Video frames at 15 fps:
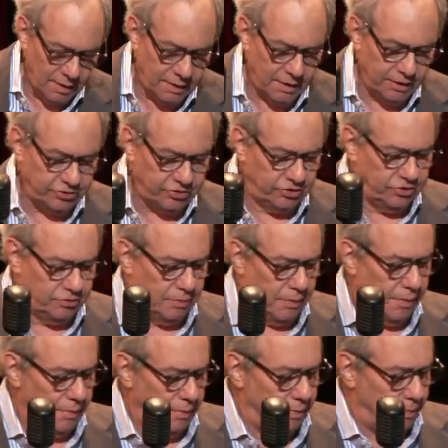This is
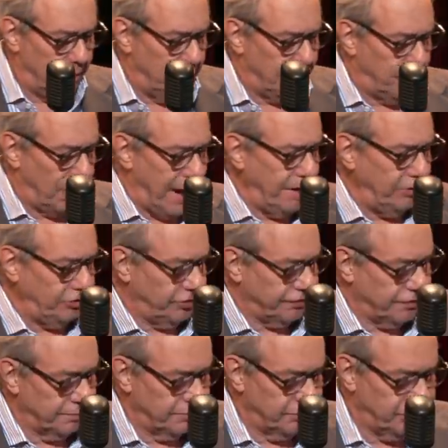Bryce
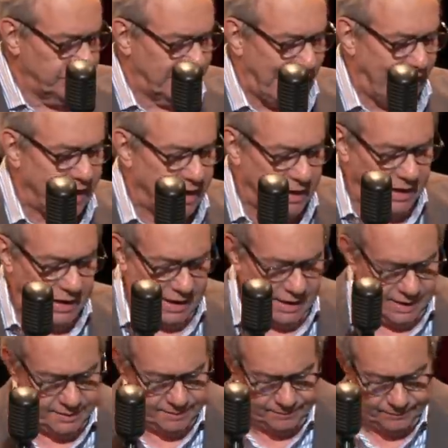from Skankany.